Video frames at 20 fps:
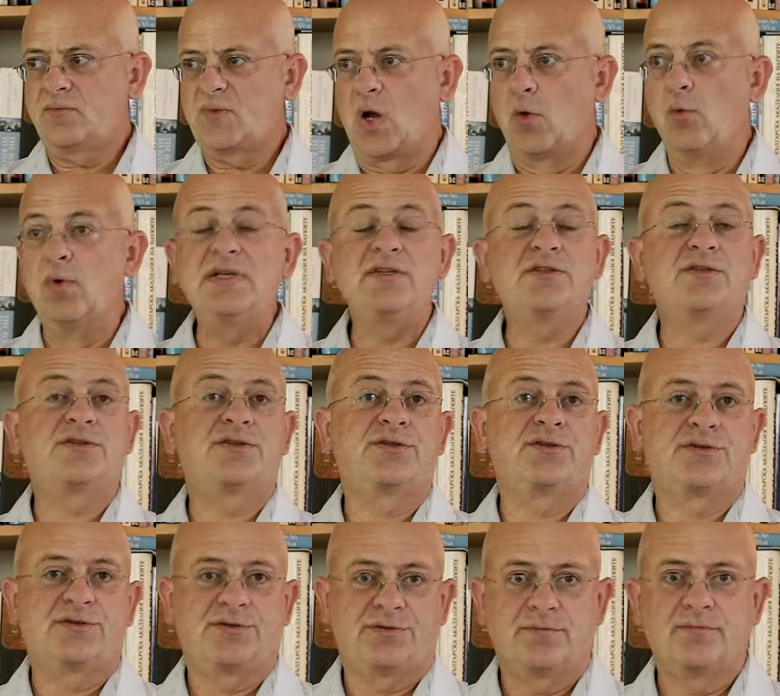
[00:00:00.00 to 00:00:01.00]

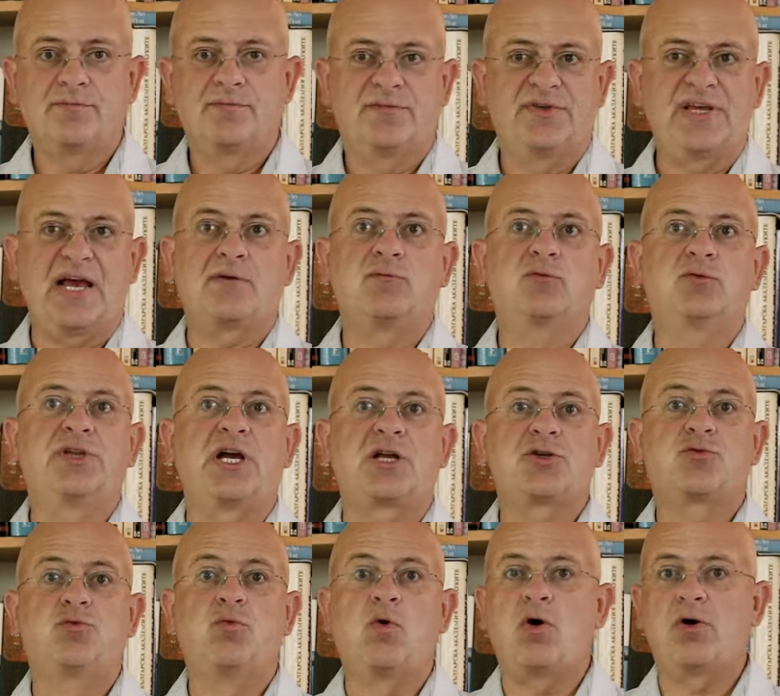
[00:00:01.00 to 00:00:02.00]
once the
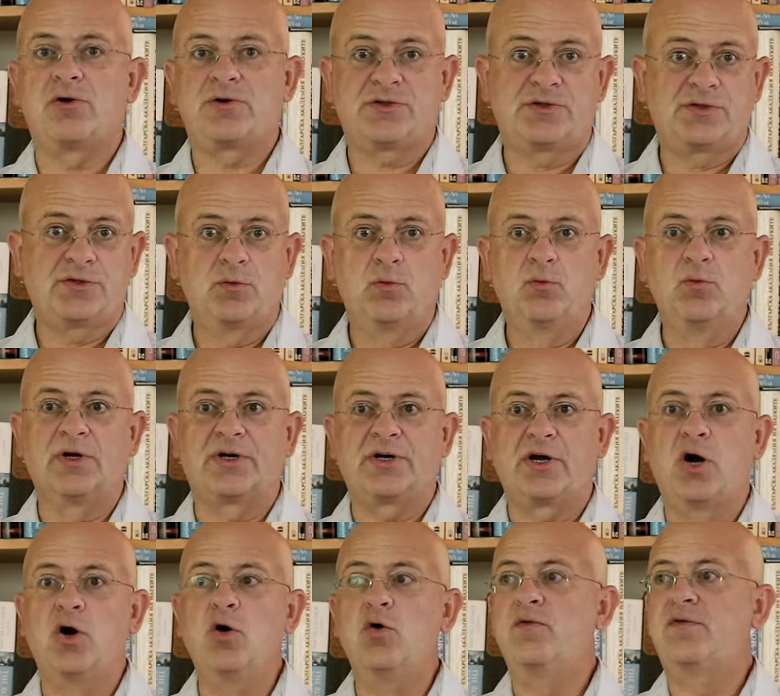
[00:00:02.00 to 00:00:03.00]
Anglo-Dutch Wars were
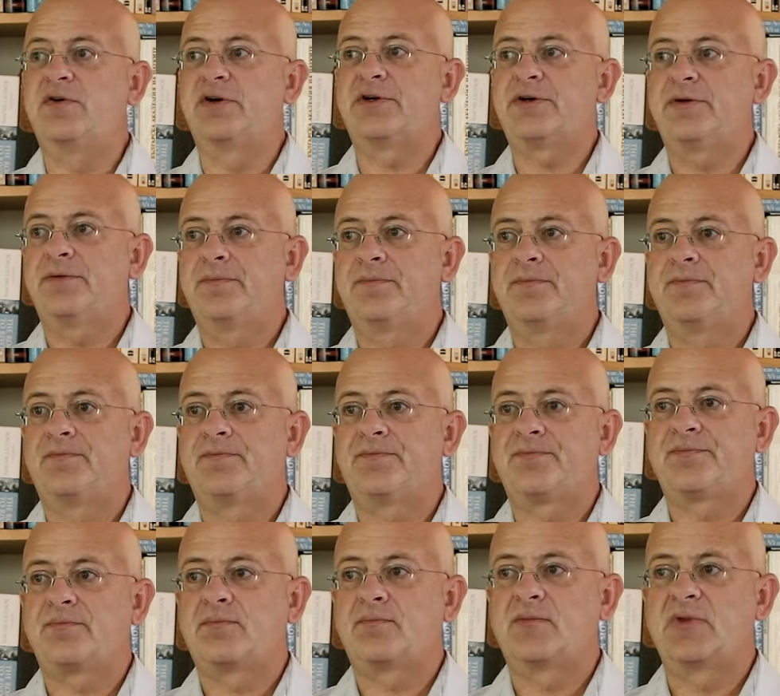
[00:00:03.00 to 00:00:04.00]
over,
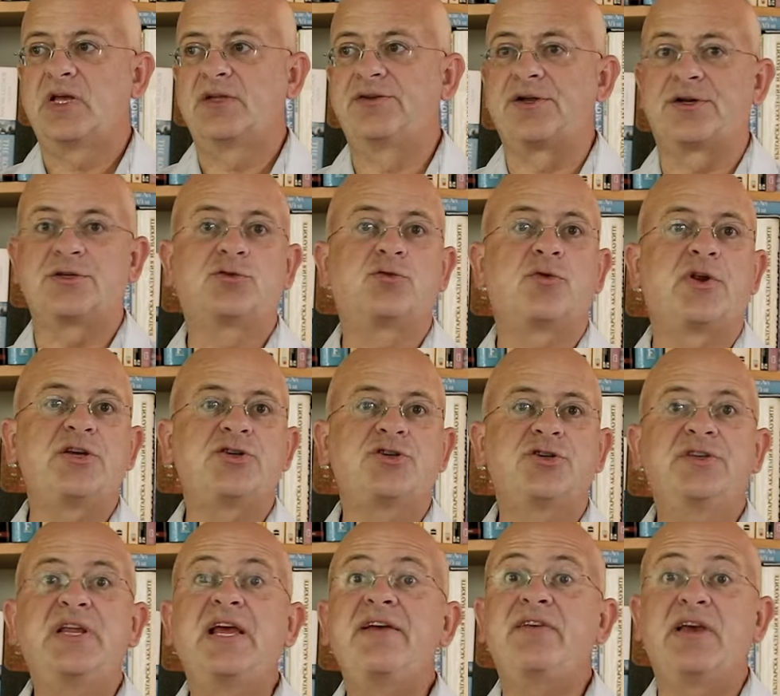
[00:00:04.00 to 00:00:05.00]
the
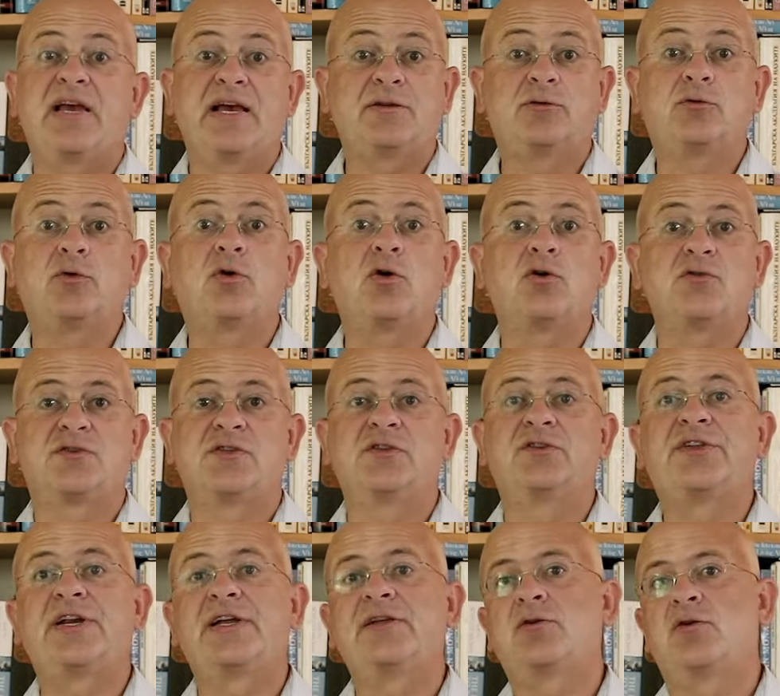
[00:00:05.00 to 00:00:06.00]
Restoration Navy had to
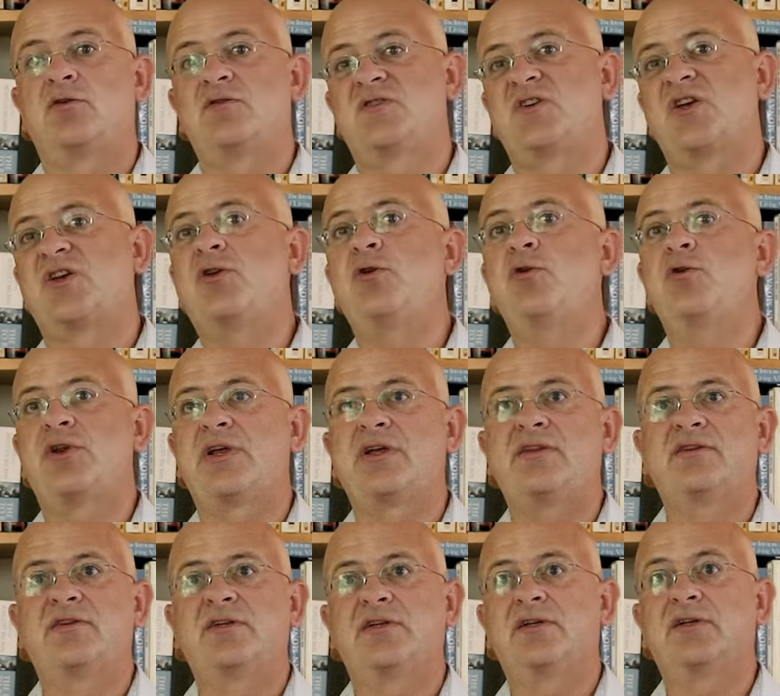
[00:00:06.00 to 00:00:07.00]
concentrate on
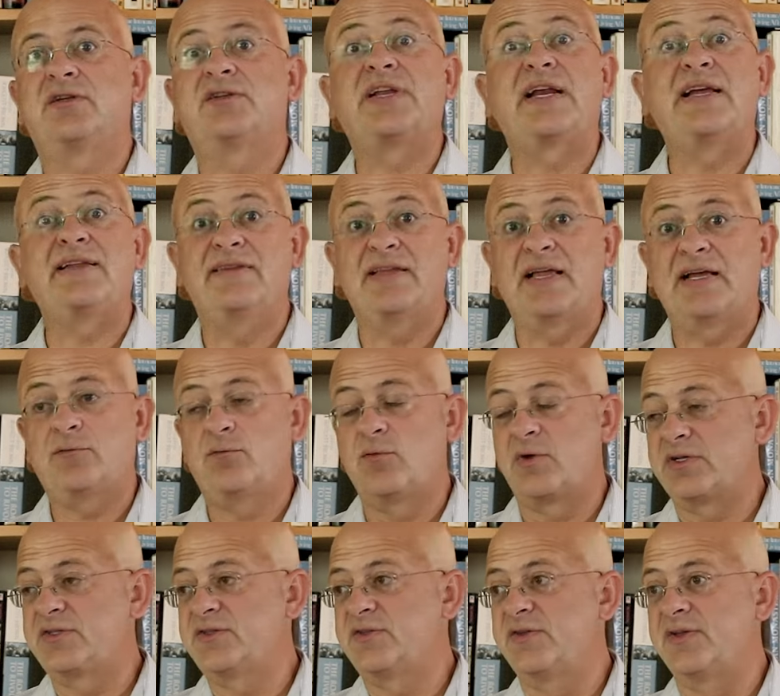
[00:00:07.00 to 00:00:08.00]
securing the trade
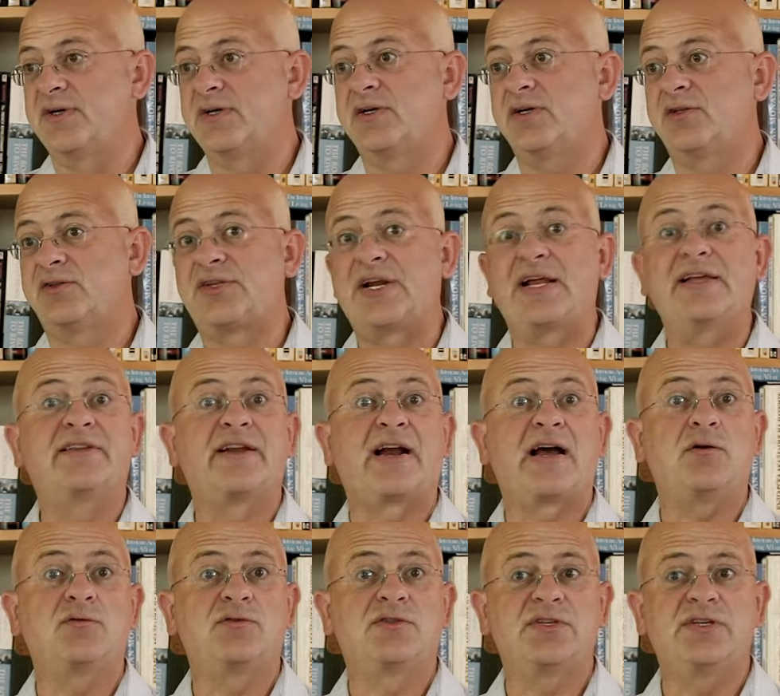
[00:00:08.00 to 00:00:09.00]
networks, the trade
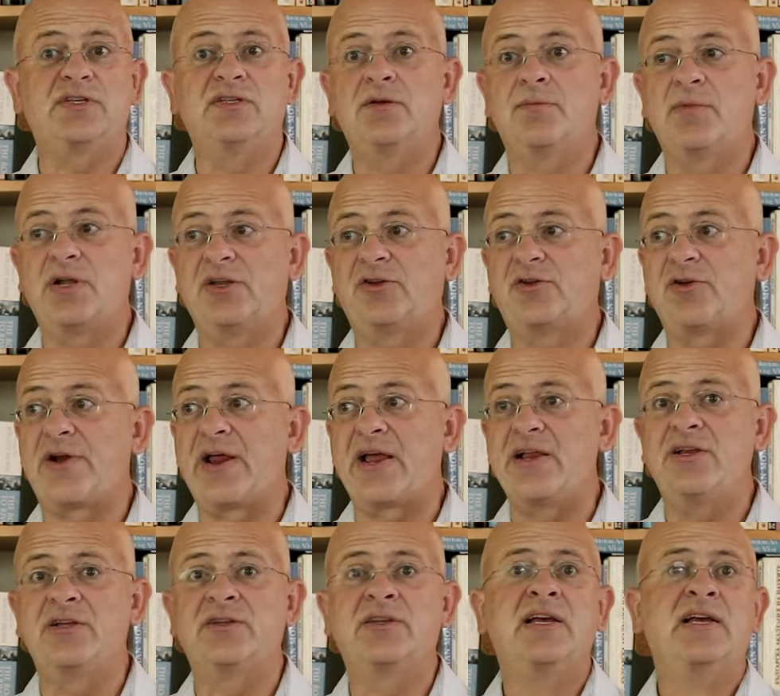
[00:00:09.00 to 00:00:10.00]
routes in the
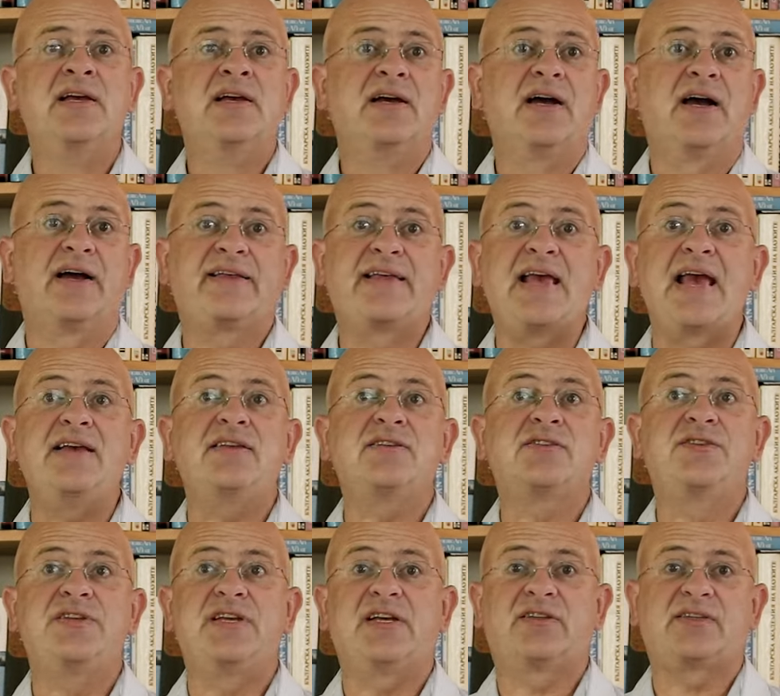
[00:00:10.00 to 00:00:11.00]
Mediterranean
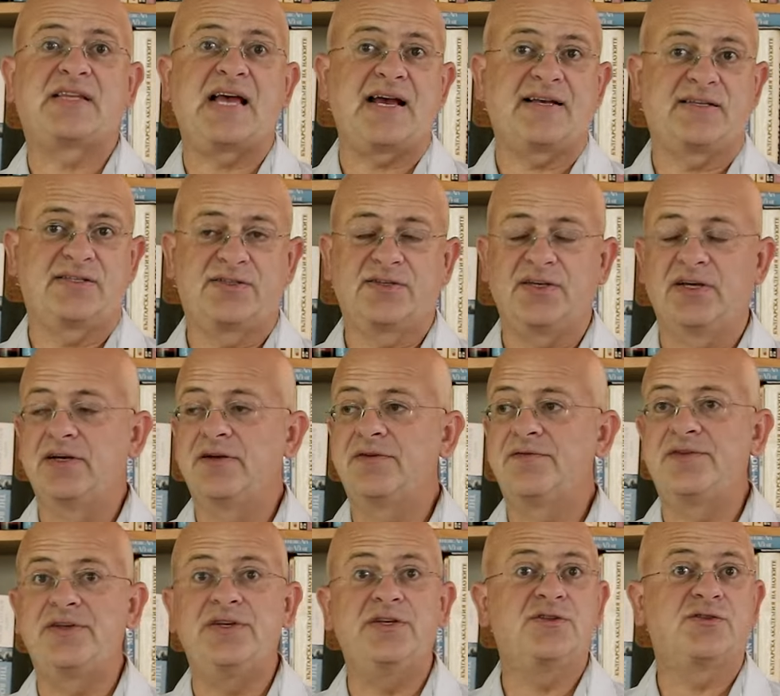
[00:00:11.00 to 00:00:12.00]
against the attacks
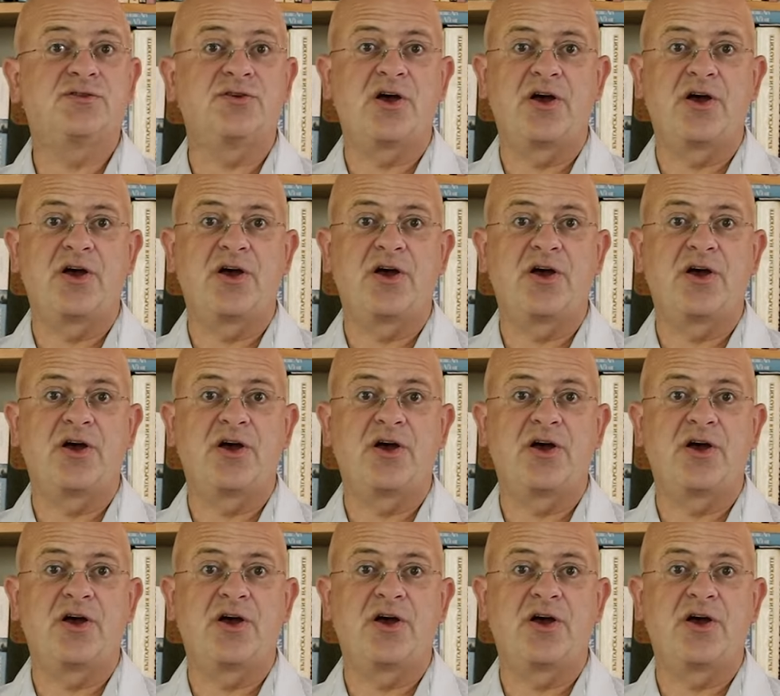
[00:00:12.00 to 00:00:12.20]
of these